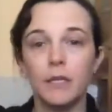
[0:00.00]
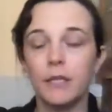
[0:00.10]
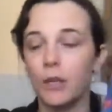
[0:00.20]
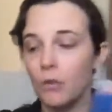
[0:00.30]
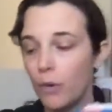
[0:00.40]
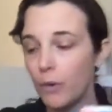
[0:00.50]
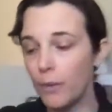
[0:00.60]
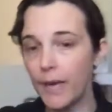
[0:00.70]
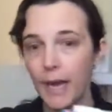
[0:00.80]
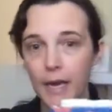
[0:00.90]
So when
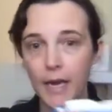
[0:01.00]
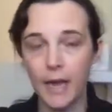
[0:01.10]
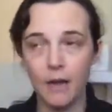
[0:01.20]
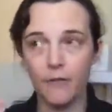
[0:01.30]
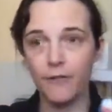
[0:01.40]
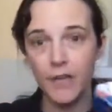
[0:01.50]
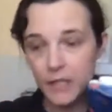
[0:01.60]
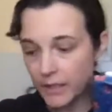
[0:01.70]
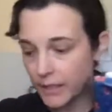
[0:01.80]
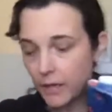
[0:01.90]
we had our
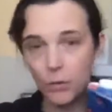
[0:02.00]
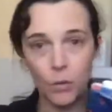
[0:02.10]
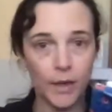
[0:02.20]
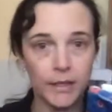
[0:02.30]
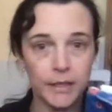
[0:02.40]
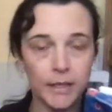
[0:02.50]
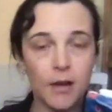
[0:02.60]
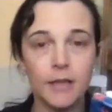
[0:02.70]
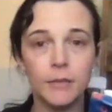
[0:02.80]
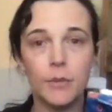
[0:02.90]
fitteds that were one
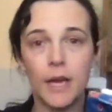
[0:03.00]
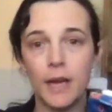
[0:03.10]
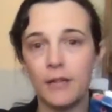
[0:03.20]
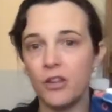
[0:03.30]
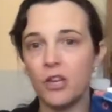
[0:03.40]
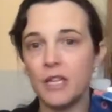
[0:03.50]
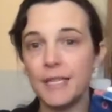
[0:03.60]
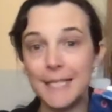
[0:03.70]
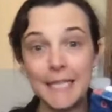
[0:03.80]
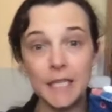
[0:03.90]
size, we had
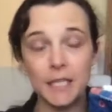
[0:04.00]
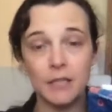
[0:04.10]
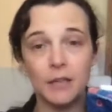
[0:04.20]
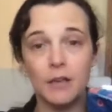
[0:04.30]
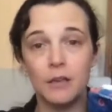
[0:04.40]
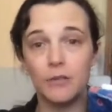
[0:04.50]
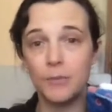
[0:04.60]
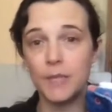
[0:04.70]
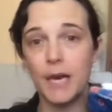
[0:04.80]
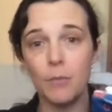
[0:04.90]
36
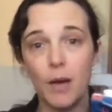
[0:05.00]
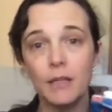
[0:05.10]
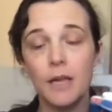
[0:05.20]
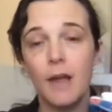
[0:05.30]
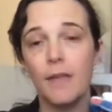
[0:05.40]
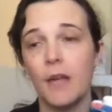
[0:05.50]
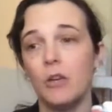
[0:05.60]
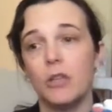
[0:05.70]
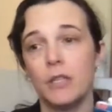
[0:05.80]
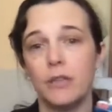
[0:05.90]
from day one, and they
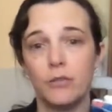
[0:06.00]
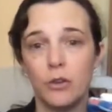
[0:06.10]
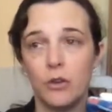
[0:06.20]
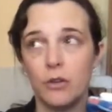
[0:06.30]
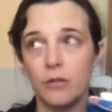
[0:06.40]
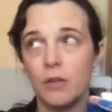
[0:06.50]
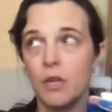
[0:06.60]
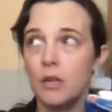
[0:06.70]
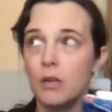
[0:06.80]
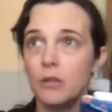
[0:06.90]
got us through
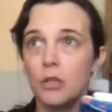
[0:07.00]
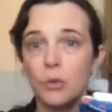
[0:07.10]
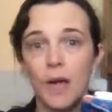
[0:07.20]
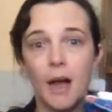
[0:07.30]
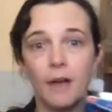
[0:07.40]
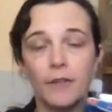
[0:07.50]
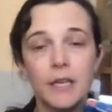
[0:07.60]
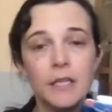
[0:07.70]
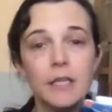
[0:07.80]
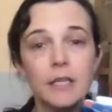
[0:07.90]
2.5
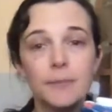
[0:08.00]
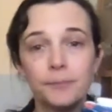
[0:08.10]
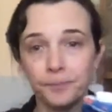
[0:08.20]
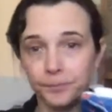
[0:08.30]
kids,